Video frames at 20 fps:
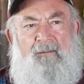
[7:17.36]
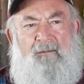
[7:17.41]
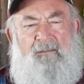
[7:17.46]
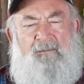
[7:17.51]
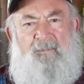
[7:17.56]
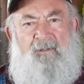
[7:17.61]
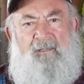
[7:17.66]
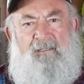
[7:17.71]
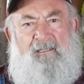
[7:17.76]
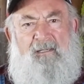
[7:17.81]

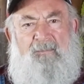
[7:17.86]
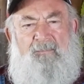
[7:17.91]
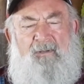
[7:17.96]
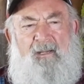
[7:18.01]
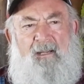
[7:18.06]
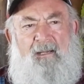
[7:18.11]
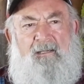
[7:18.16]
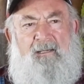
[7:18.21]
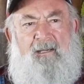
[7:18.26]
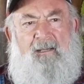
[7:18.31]
There's been some
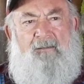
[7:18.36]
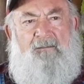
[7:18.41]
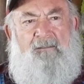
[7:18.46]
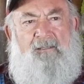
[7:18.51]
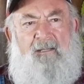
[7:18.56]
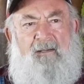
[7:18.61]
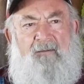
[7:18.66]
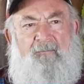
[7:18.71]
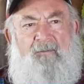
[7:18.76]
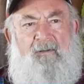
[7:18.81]

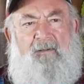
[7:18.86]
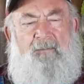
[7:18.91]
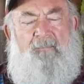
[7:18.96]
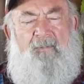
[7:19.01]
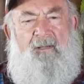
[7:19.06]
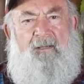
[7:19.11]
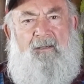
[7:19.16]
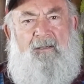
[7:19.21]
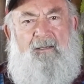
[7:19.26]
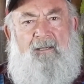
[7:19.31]
details that have
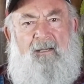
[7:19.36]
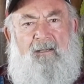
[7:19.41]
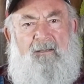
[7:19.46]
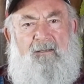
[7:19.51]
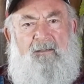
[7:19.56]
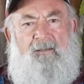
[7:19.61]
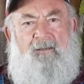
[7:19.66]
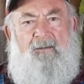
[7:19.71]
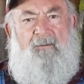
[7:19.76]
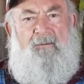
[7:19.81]
been
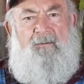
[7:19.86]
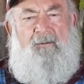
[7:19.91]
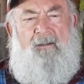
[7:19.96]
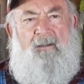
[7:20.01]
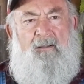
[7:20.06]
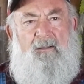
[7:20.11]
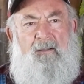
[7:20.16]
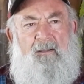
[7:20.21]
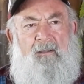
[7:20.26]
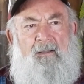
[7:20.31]
attended to,
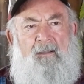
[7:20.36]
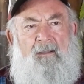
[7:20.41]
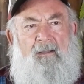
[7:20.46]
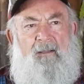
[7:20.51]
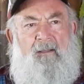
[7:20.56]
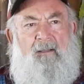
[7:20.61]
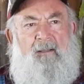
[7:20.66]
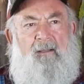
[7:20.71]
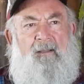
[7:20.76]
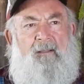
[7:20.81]

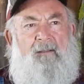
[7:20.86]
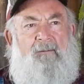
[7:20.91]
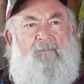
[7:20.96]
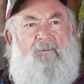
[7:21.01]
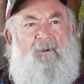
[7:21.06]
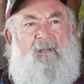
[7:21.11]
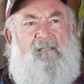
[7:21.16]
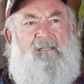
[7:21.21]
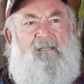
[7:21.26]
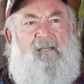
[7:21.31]

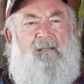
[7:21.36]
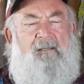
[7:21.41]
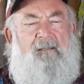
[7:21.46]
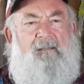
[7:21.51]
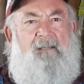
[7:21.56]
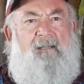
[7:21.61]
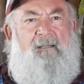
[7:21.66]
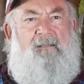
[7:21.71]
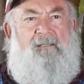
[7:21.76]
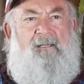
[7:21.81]
ways
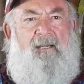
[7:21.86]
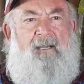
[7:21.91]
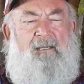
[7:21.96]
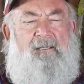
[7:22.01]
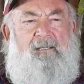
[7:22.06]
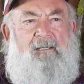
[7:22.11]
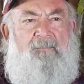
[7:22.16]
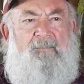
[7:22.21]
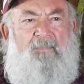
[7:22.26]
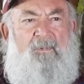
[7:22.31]
to
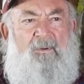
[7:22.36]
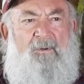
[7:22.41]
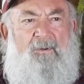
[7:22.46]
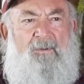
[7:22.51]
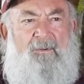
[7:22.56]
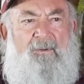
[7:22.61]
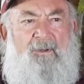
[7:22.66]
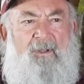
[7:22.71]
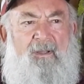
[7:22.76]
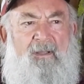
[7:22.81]
injection
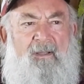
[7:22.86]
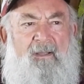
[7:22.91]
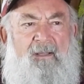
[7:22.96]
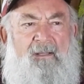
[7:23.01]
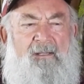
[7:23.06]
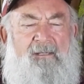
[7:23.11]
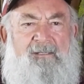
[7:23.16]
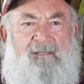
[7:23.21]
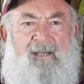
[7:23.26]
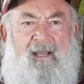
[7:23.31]
mold
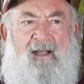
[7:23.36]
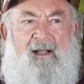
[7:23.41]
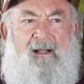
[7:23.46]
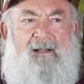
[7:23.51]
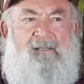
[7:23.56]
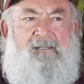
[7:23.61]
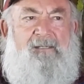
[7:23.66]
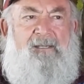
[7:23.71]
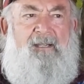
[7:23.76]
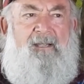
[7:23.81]

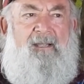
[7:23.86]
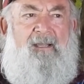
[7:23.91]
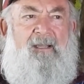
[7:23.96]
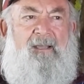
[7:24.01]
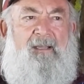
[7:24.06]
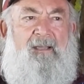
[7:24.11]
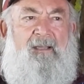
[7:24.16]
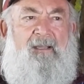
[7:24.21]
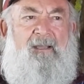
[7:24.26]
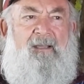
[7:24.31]
stocks
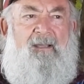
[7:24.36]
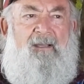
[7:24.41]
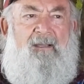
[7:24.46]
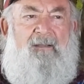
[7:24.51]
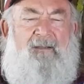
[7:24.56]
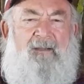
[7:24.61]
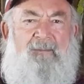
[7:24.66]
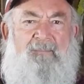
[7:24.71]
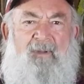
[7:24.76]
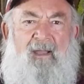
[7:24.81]

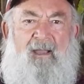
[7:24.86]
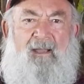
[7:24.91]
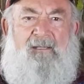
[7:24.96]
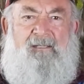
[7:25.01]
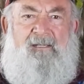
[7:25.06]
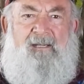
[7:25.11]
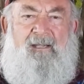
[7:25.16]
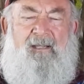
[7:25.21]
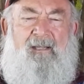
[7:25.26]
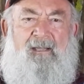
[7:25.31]
to
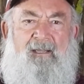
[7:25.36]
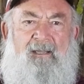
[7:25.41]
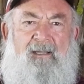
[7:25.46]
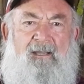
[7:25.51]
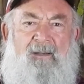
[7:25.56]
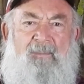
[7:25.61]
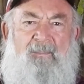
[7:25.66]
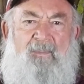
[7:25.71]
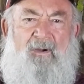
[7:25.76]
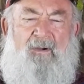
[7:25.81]
match
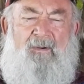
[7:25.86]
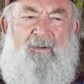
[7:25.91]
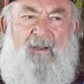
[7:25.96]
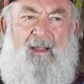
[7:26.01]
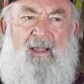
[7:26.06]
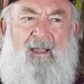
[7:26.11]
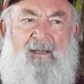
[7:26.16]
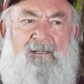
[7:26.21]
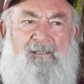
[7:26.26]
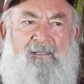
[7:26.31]
a
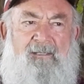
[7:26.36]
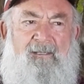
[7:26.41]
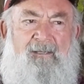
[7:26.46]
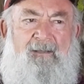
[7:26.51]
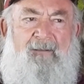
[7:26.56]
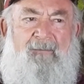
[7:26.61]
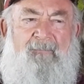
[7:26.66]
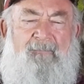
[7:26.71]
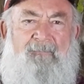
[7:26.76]
barreled action